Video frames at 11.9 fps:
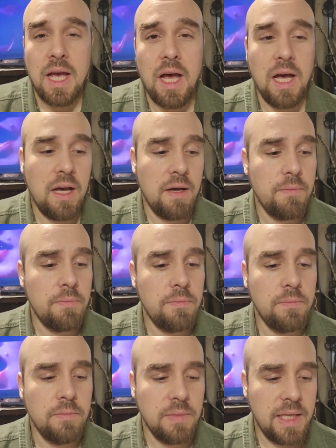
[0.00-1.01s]

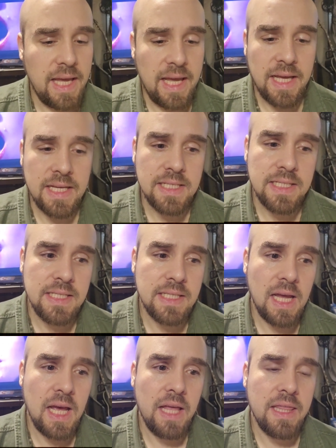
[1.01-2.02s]
The
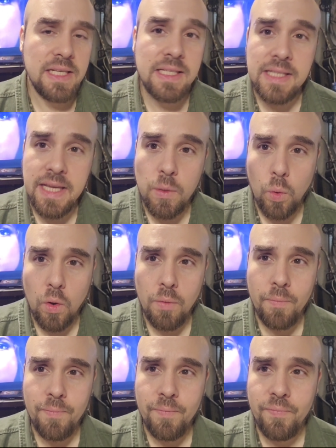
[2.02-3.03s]

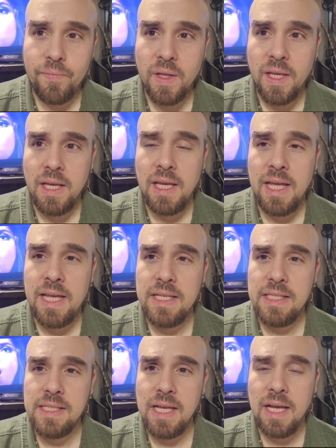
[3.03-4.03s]
sequel
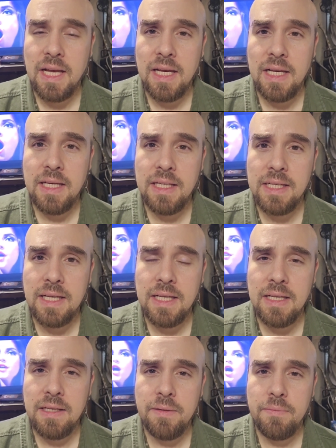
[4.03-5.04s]
is
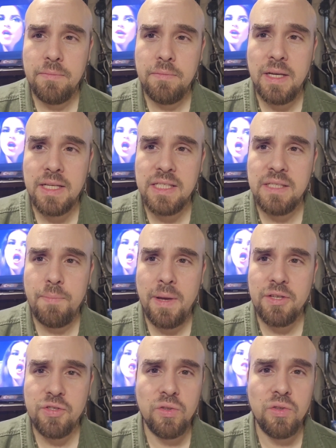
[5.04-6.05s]
a
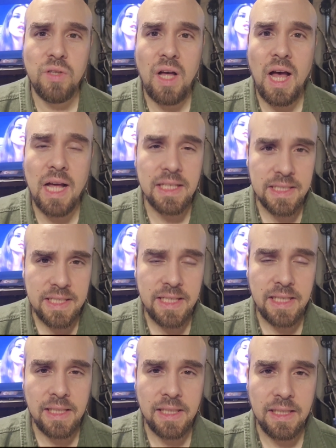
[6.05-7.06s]
special
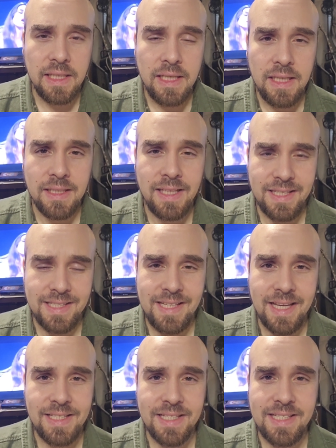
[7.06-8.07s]
oddity, let's
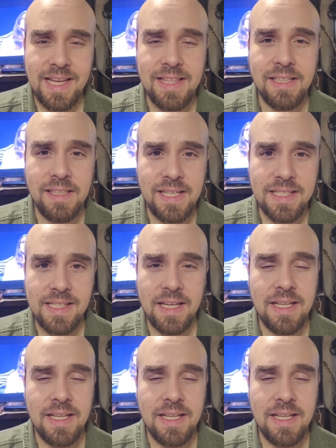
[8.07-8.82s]
say, to say the least.